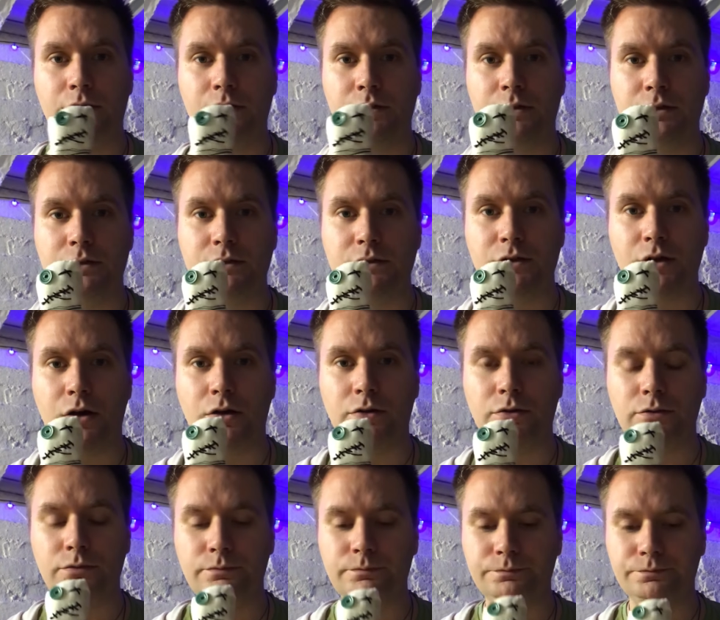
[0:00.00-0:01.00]
this doll
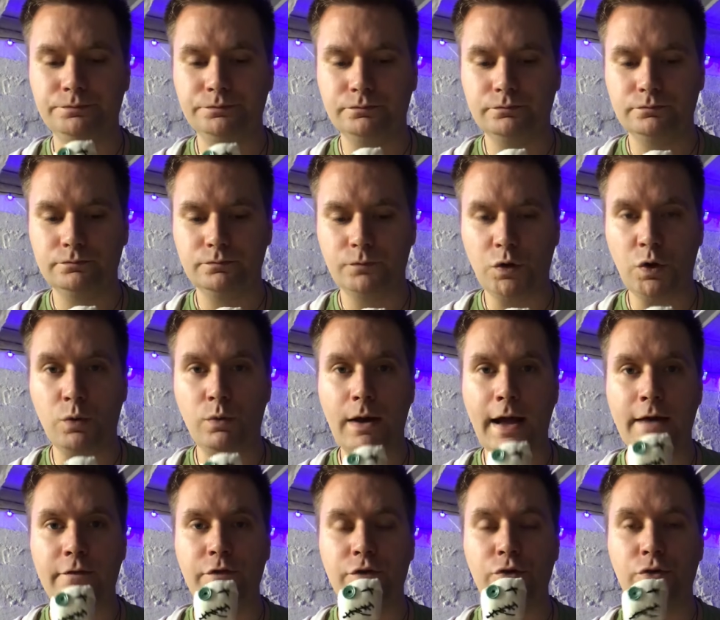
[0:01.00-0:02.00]
or
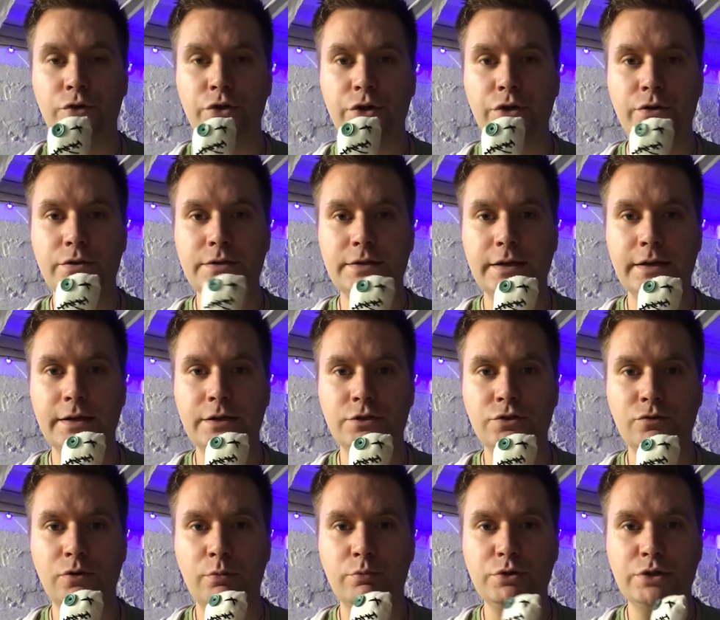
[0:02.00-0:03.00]
whatever you're using as
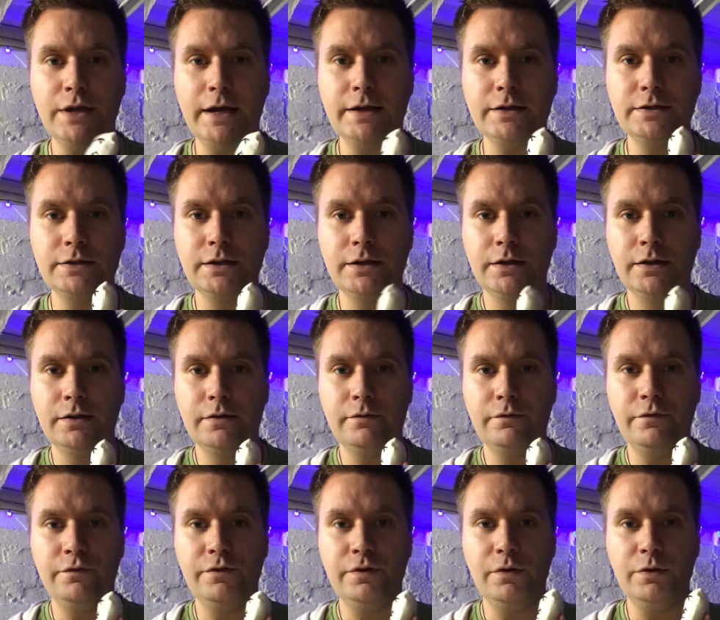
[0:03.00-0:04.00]
your object. And
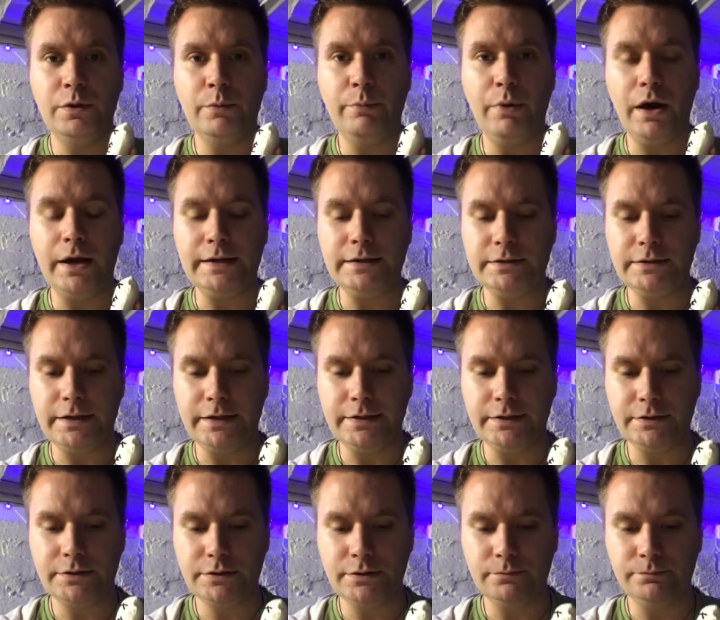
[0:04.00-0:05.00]
feel the
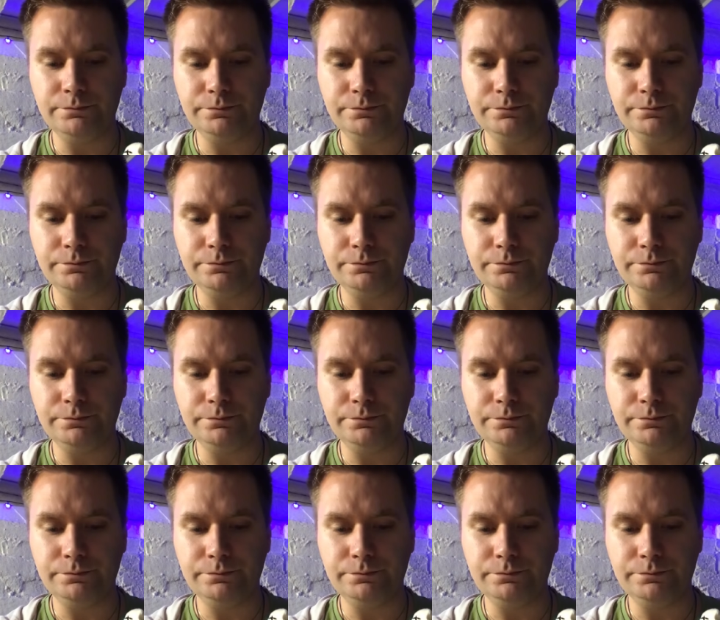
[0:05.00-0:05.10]
bindings.